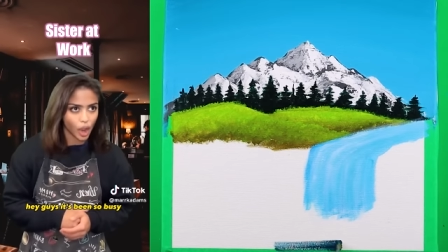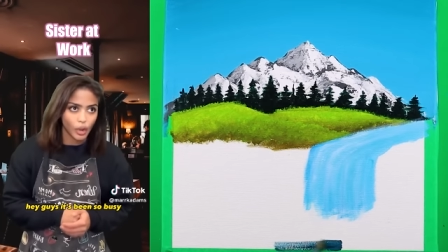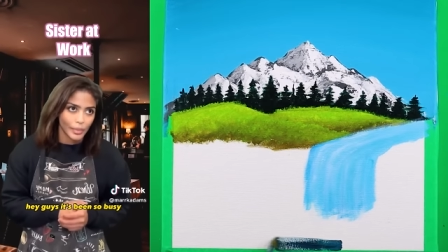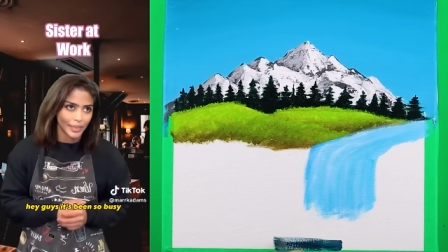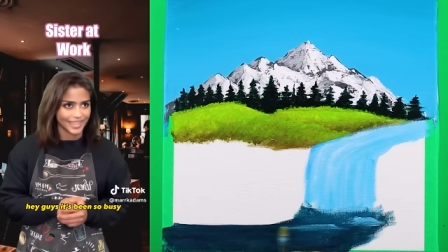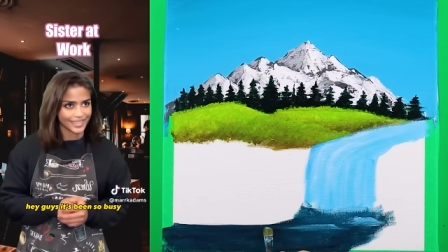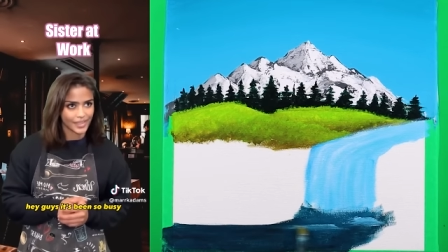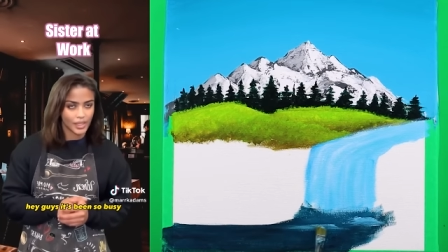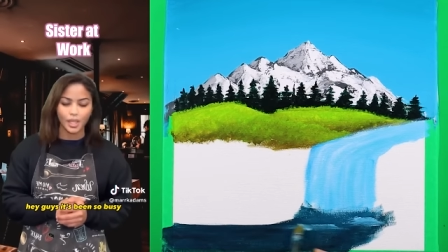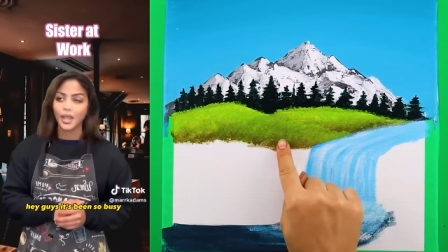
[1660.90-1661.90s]
so
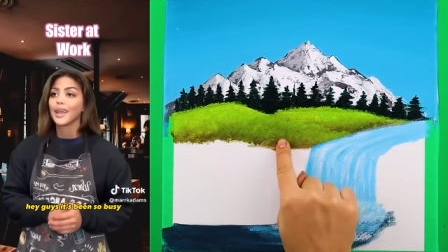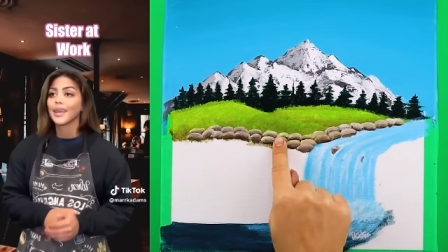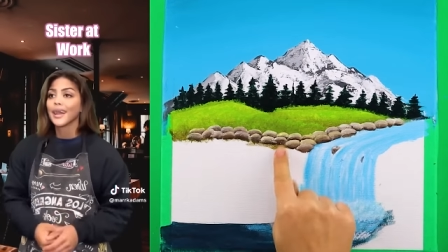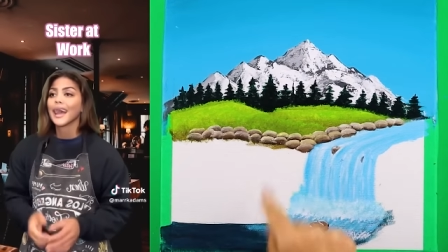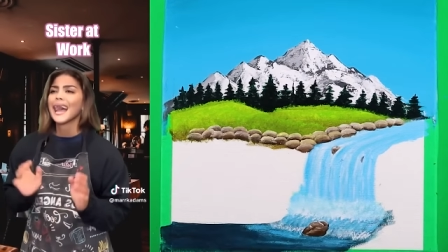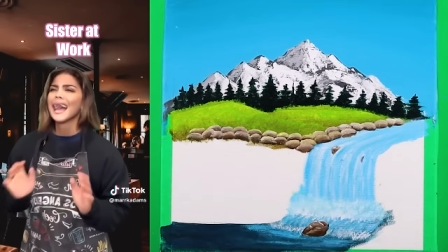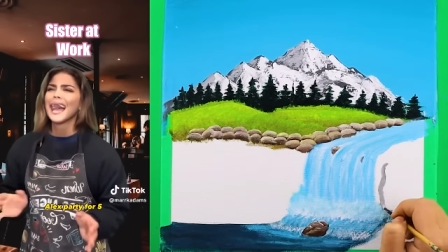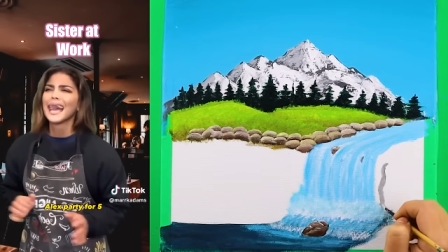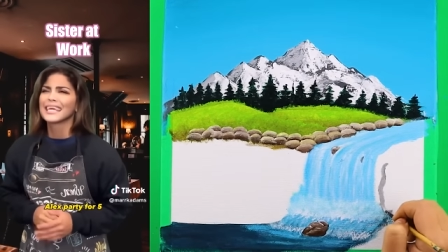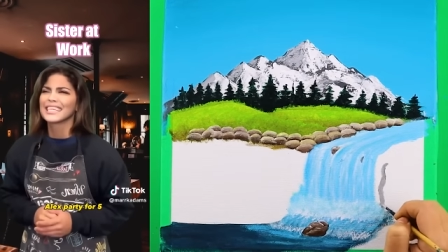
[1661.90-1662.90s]
busy.
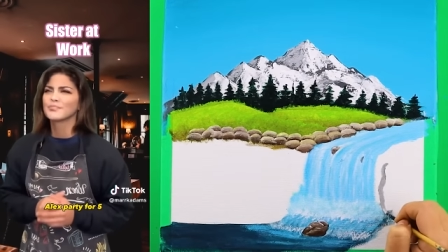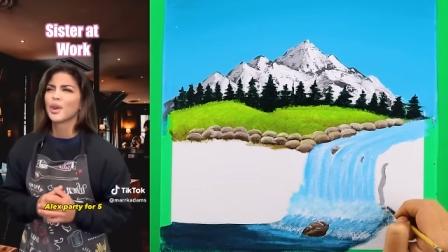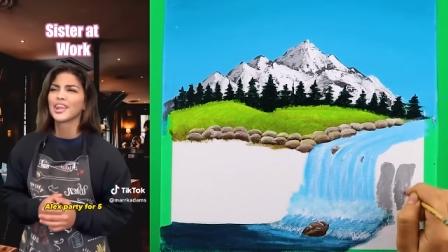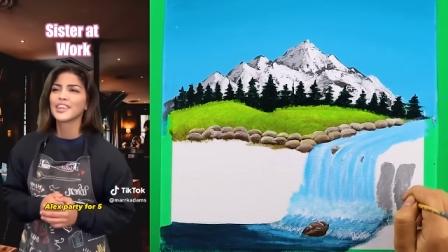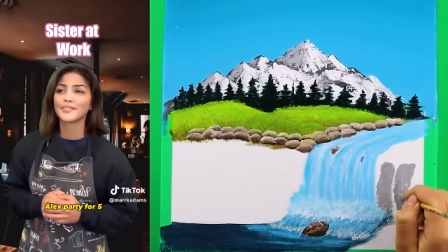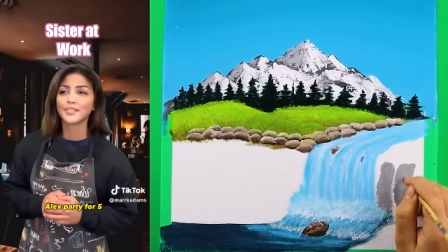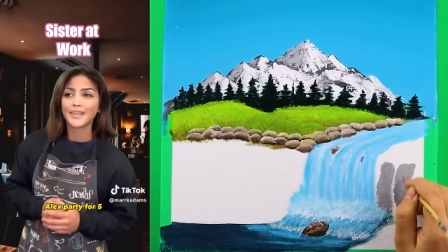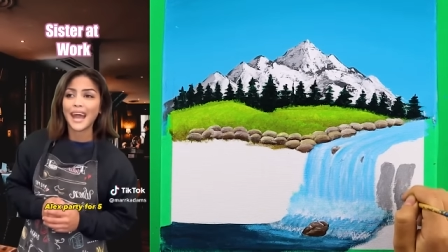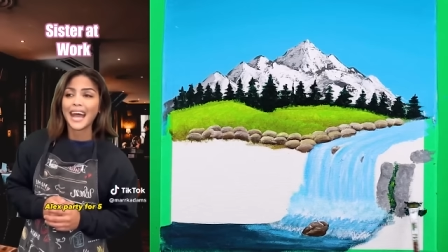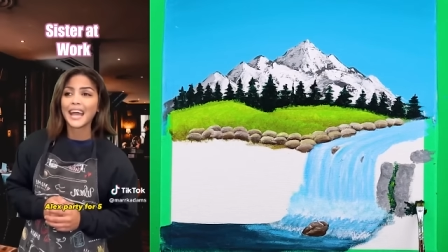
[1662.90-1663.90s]
Alex party
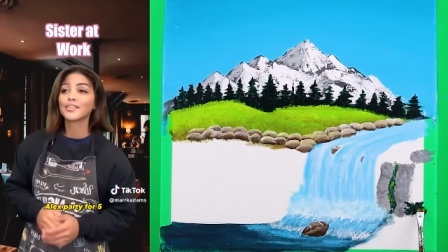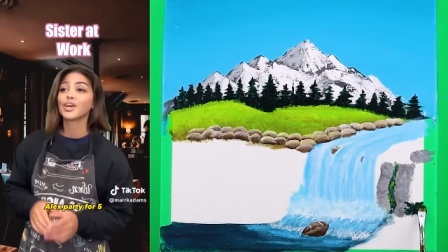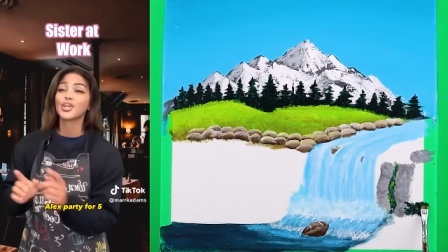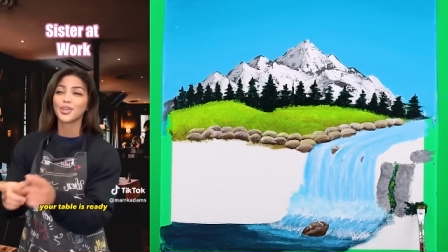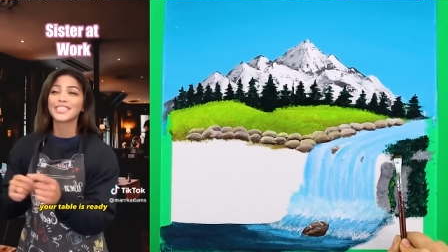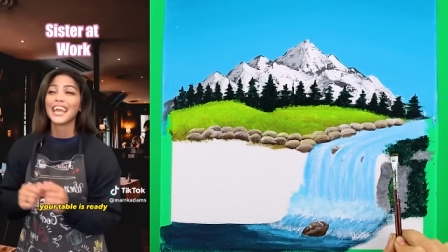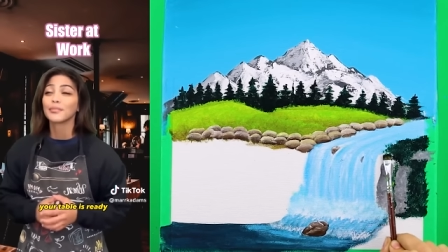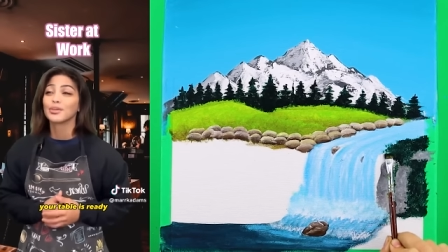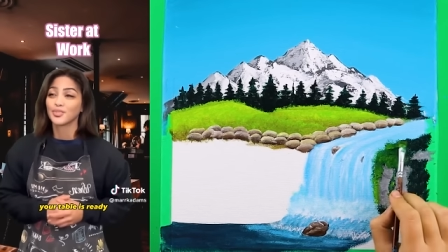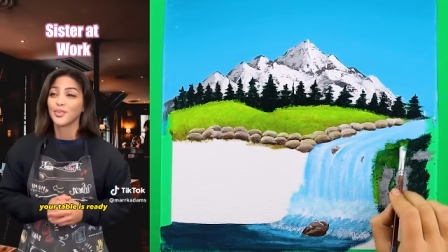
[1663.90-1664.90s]
for five. Your
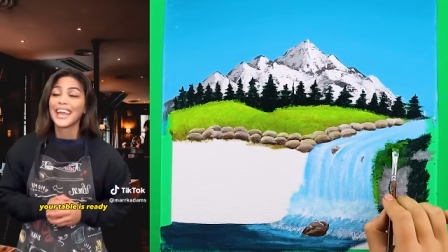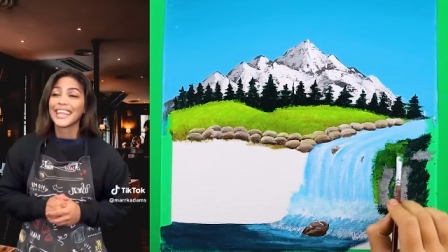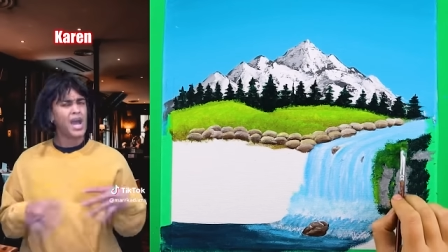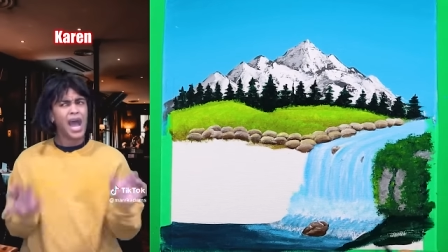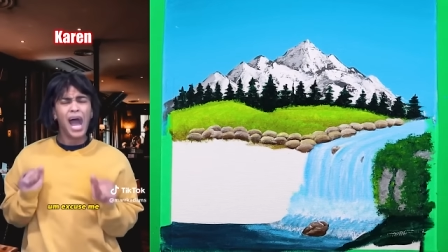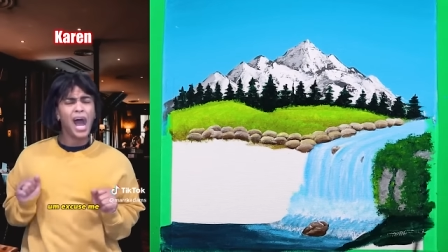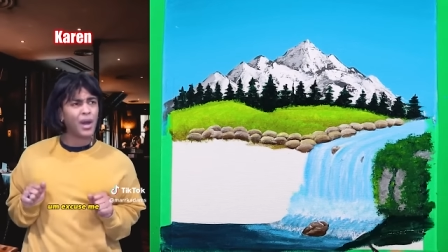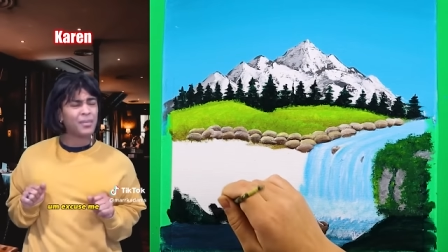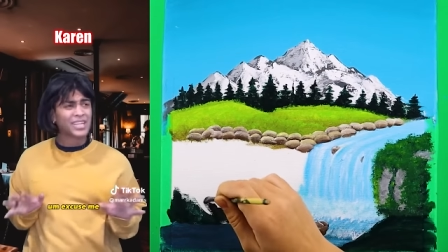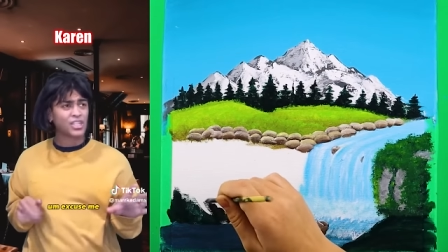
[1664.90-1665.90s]
table is ready.
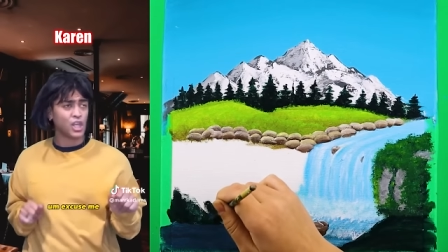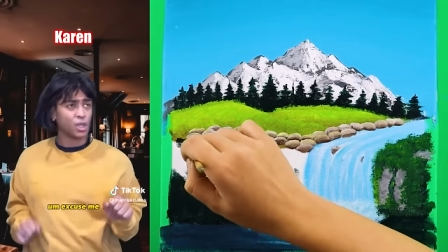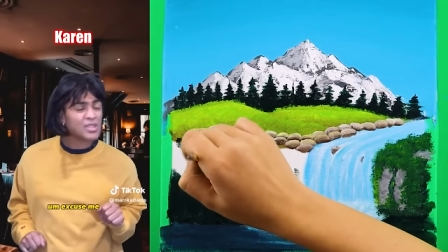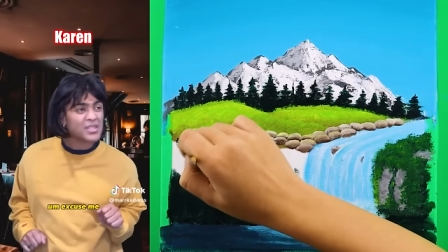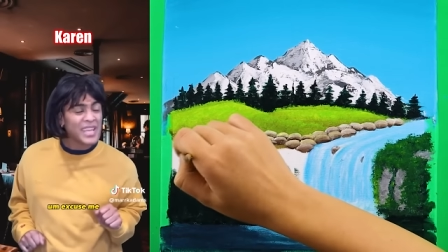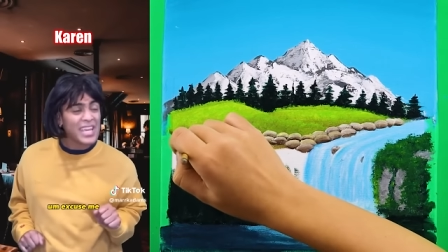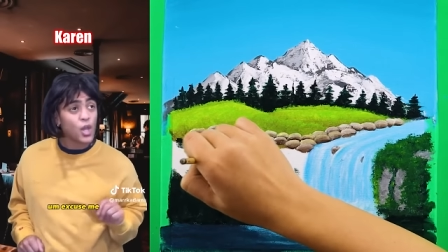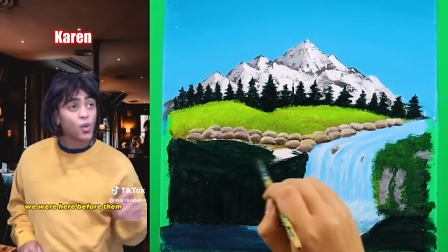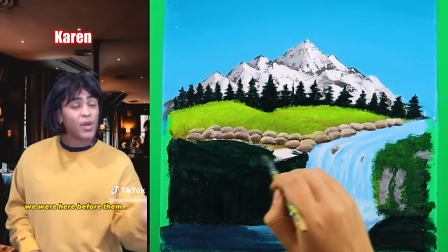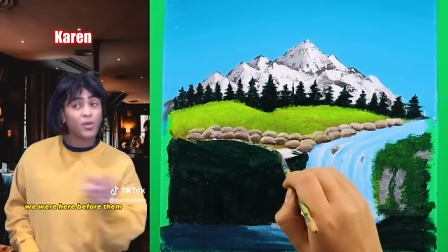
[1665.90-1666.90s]
Um, excuse
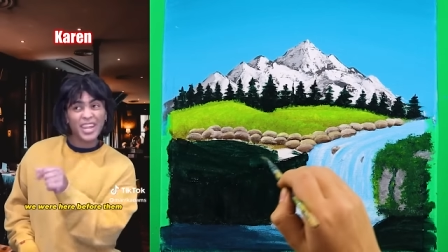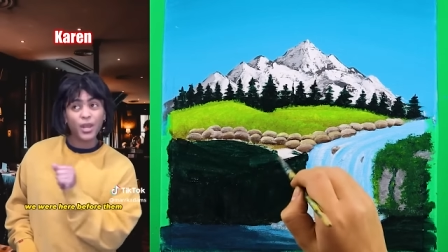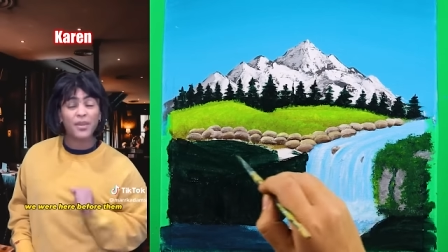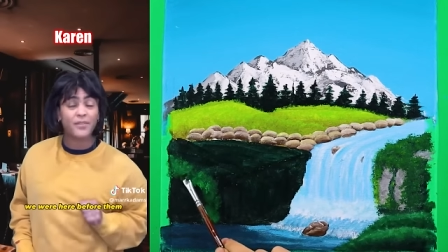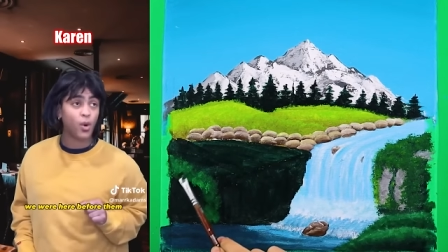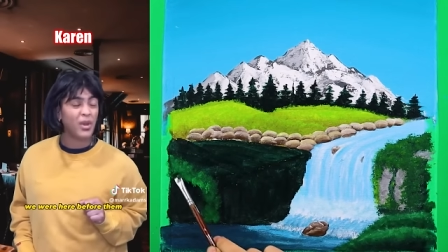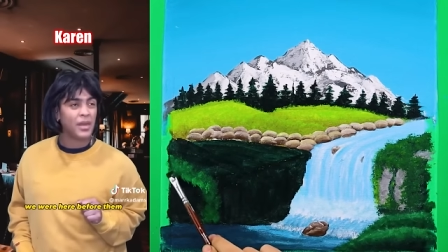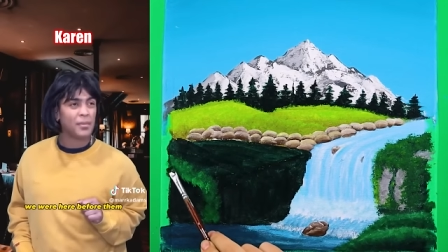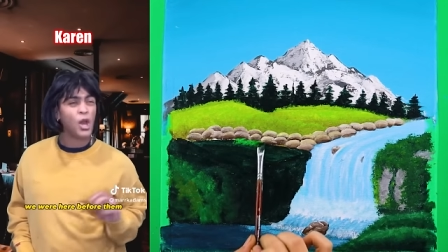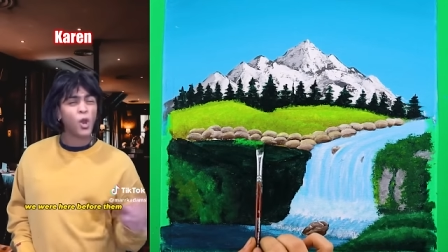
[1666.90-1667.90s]
me? We were here
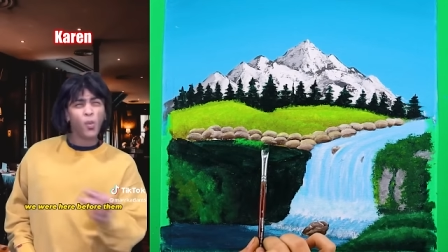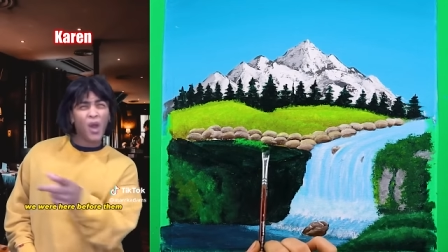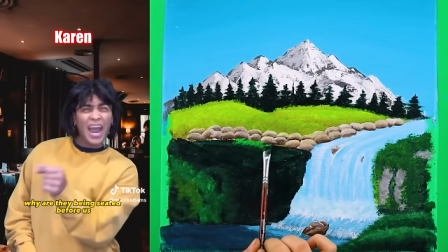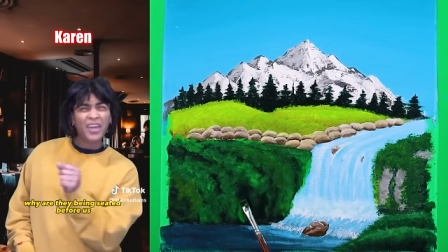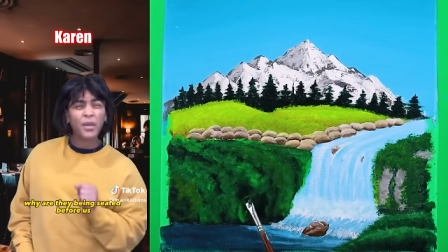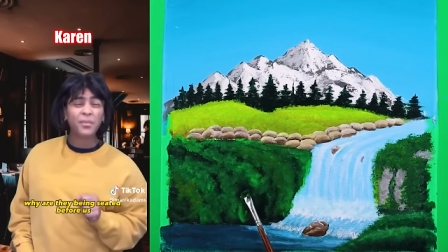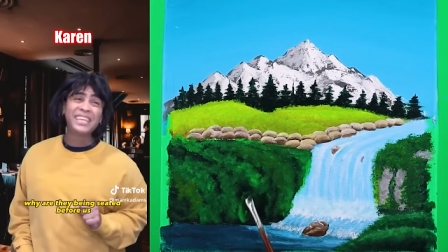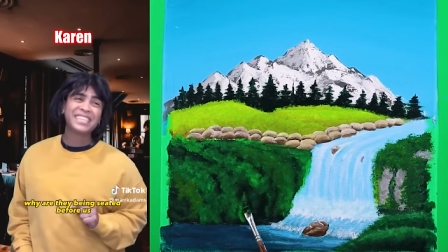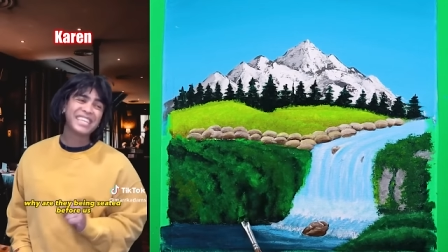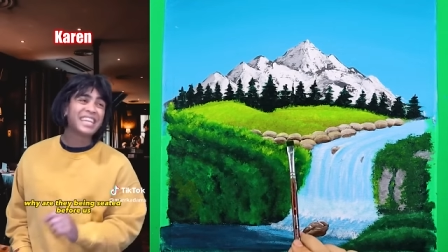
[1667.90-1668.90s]
before them. Why are
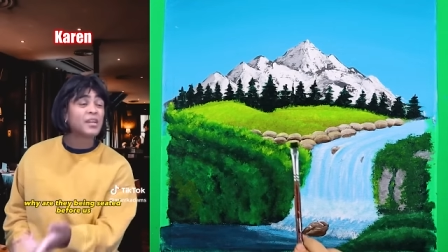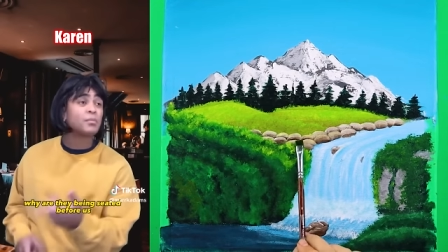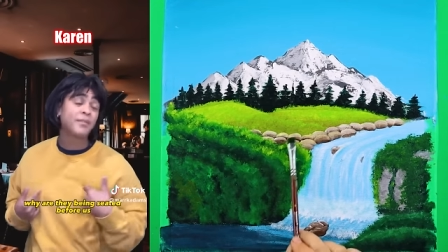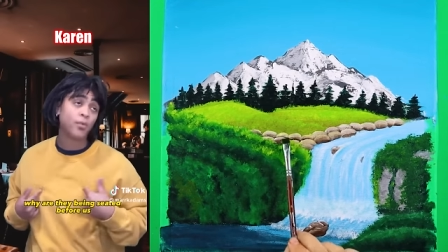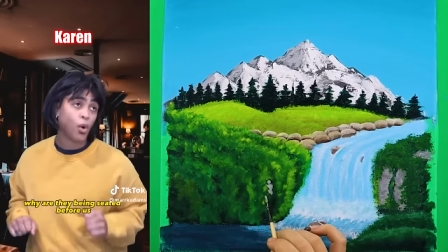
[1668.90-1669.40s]
they being seated